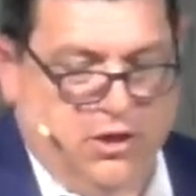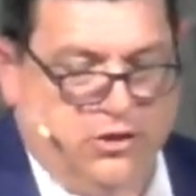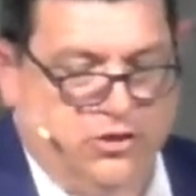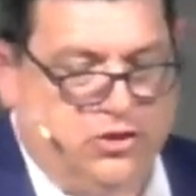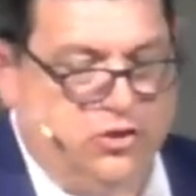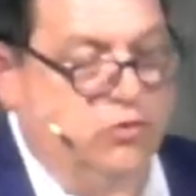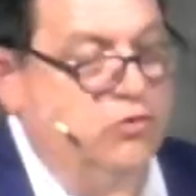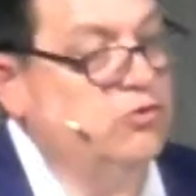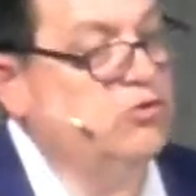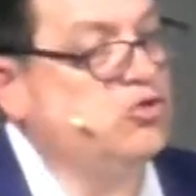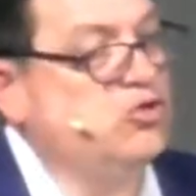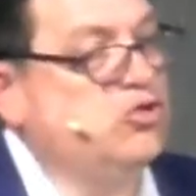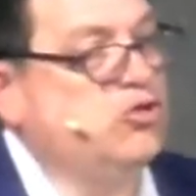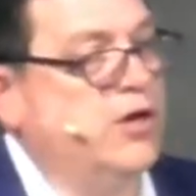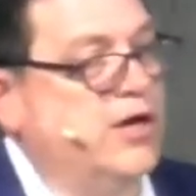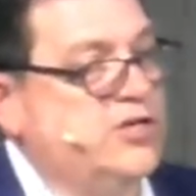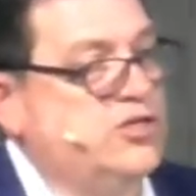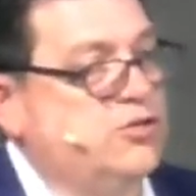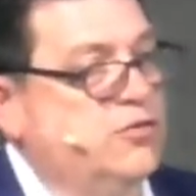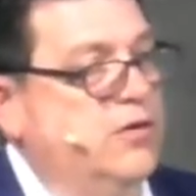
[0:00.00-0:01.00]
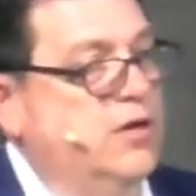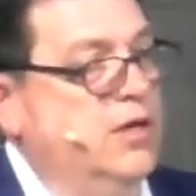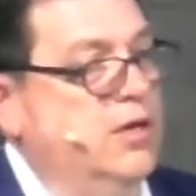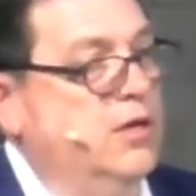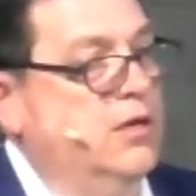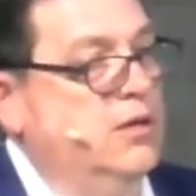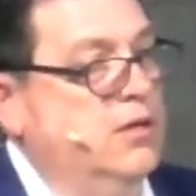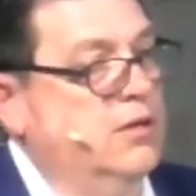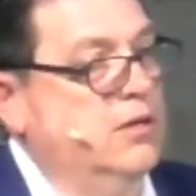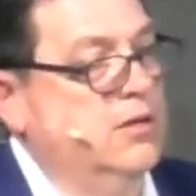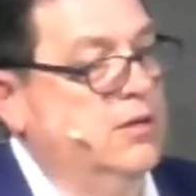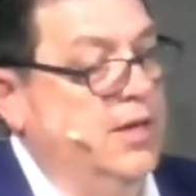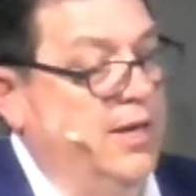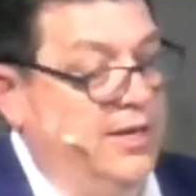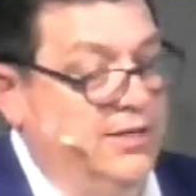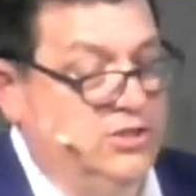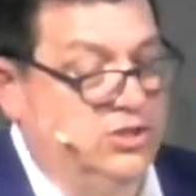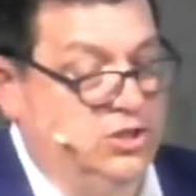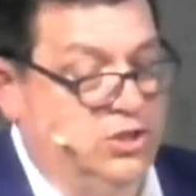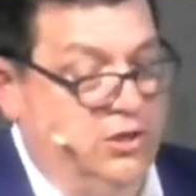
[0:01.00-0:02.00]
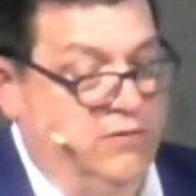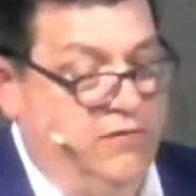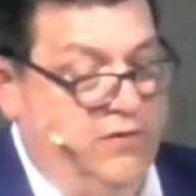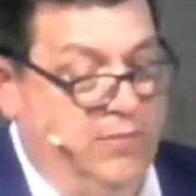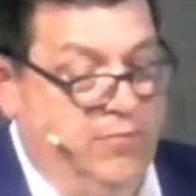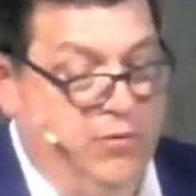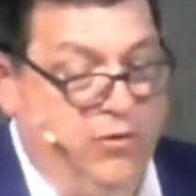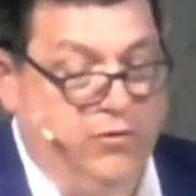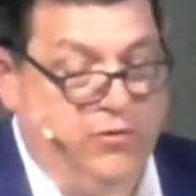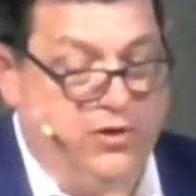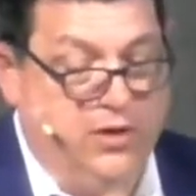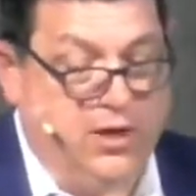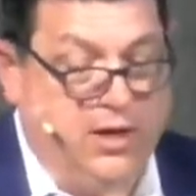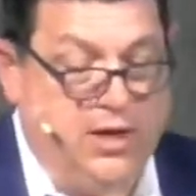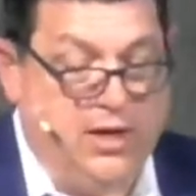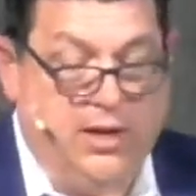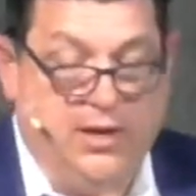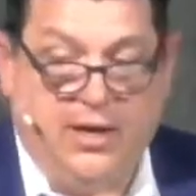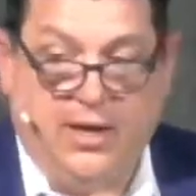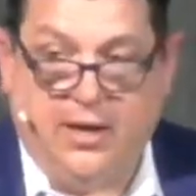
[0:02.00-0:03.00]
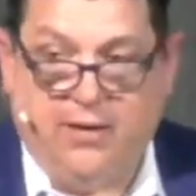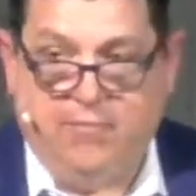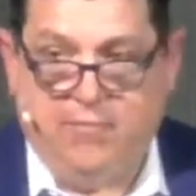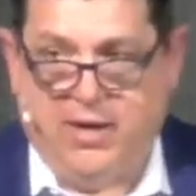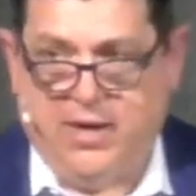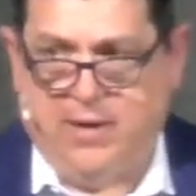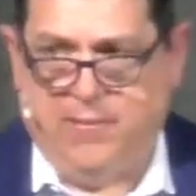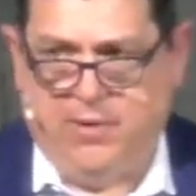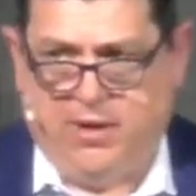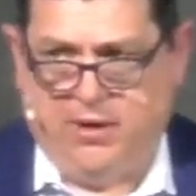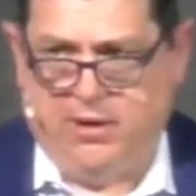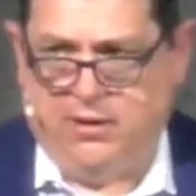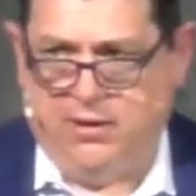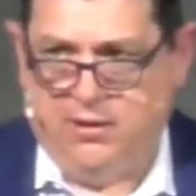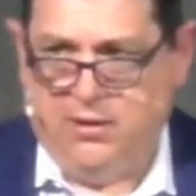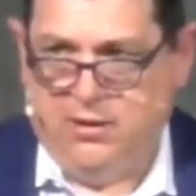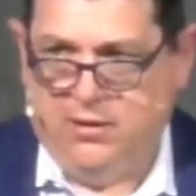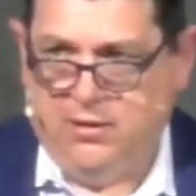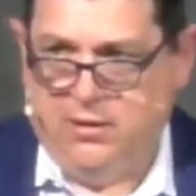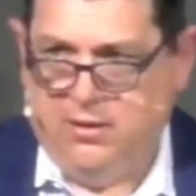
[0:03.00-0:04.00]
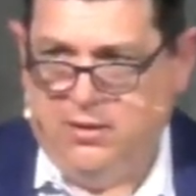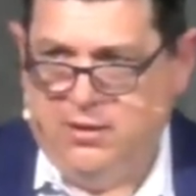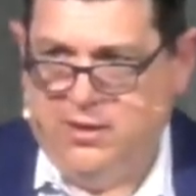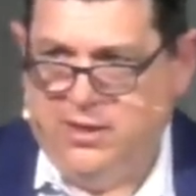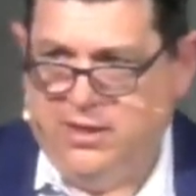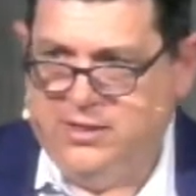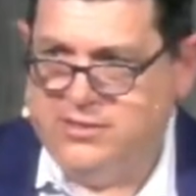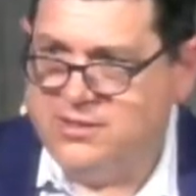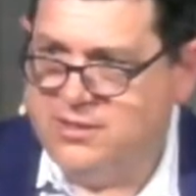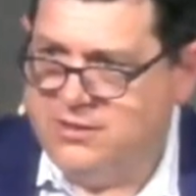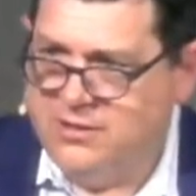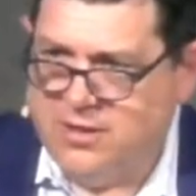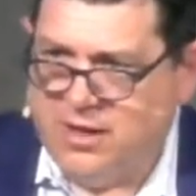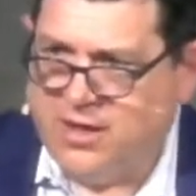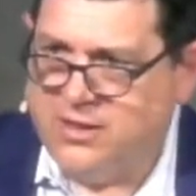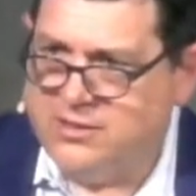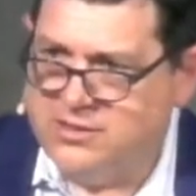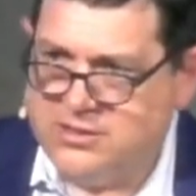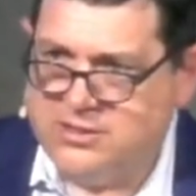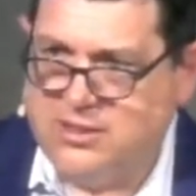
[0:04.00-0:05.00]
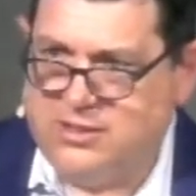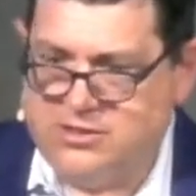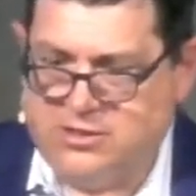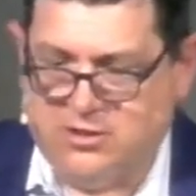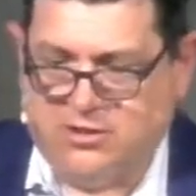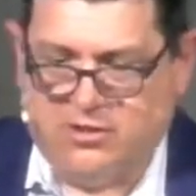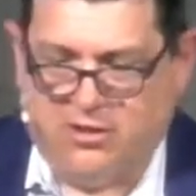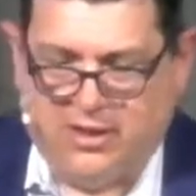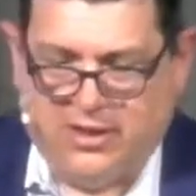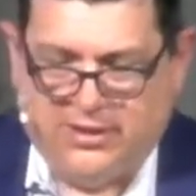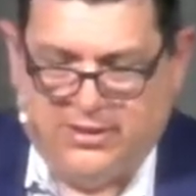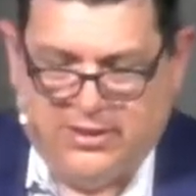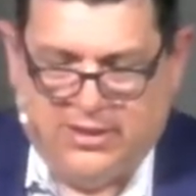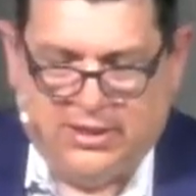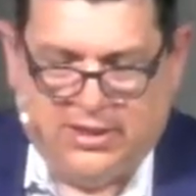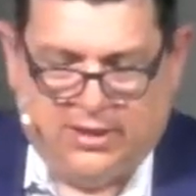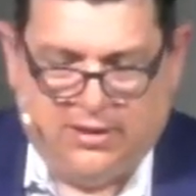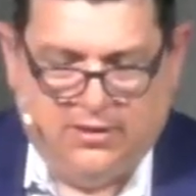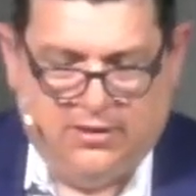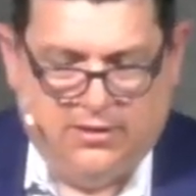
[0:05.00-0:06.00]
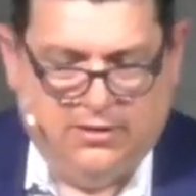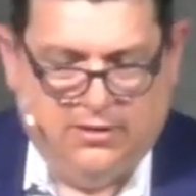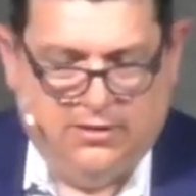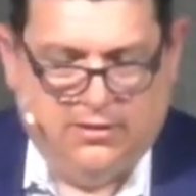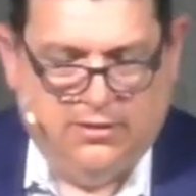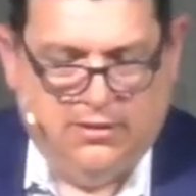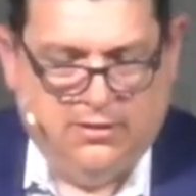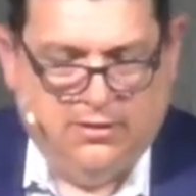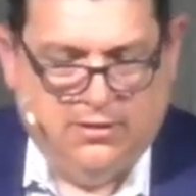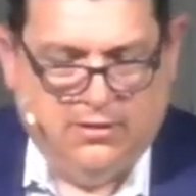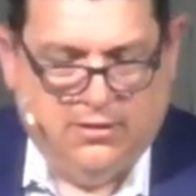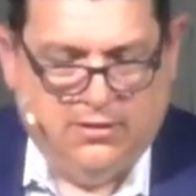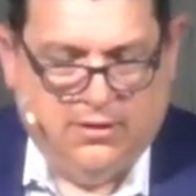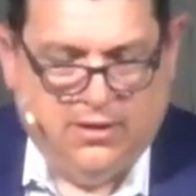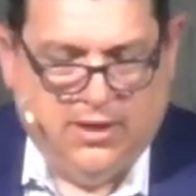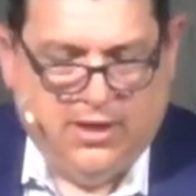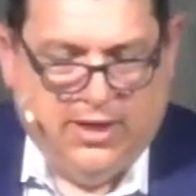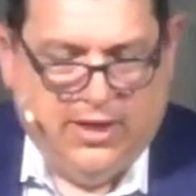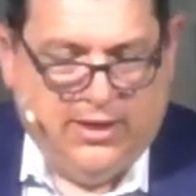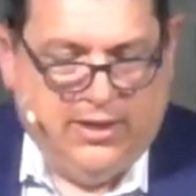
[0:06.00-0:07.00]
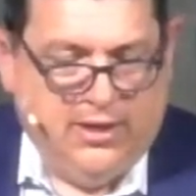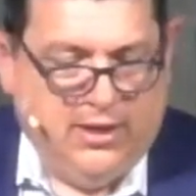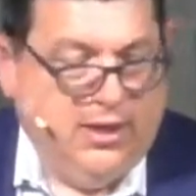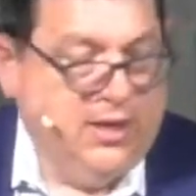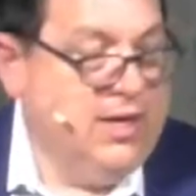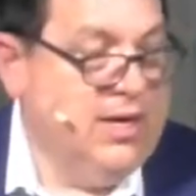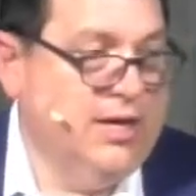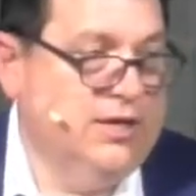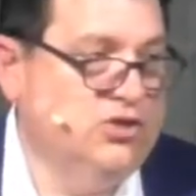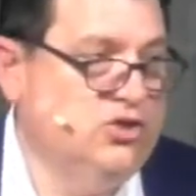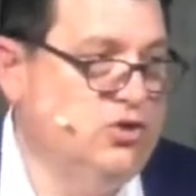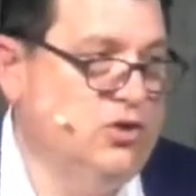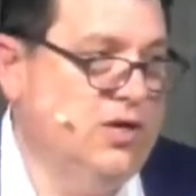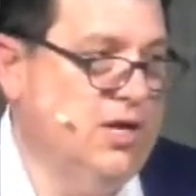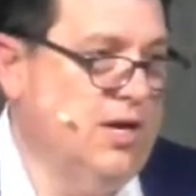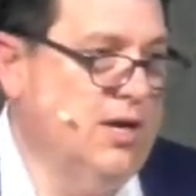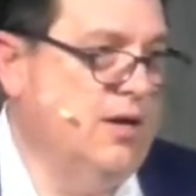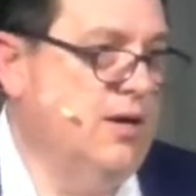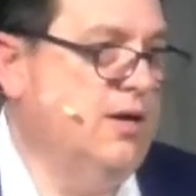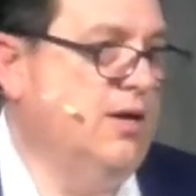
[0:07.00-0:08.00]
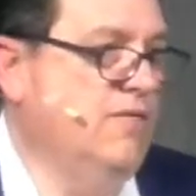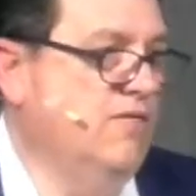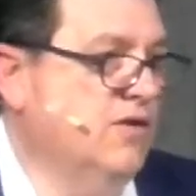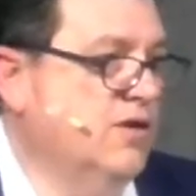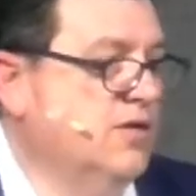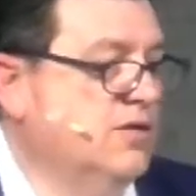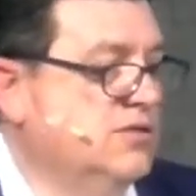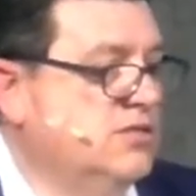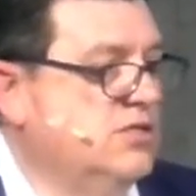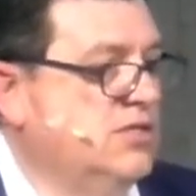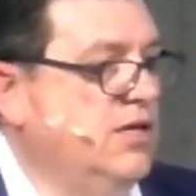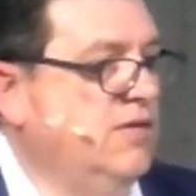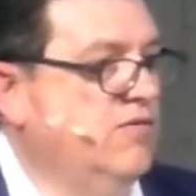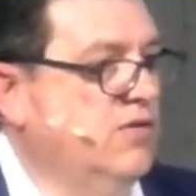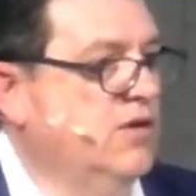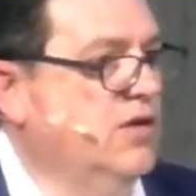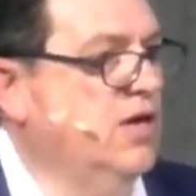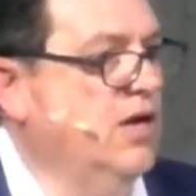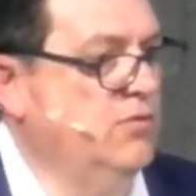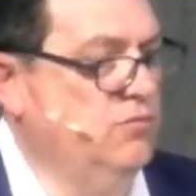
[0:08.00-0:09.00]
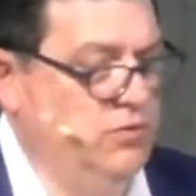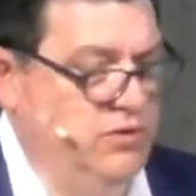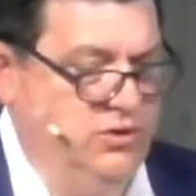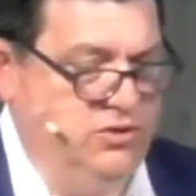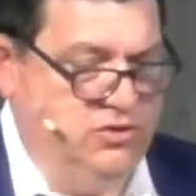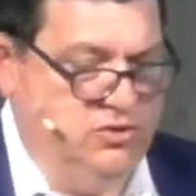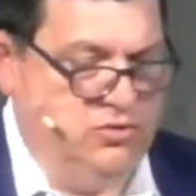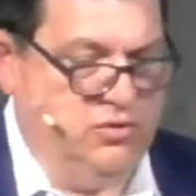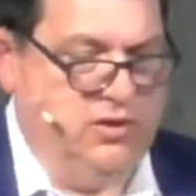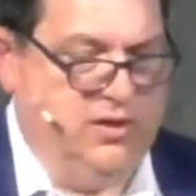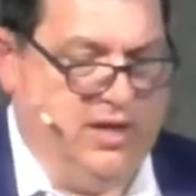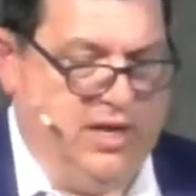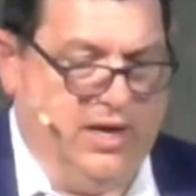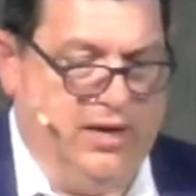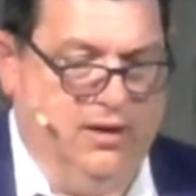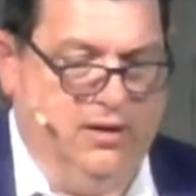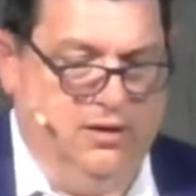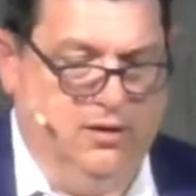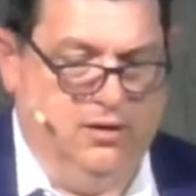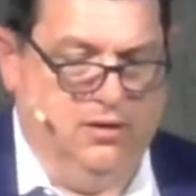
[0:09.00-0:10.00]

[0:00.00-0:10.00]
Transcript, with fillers: So treasuring and serving both God and mammon is a nonsensical idea. In any case, you cannot even conceive that God would endure that.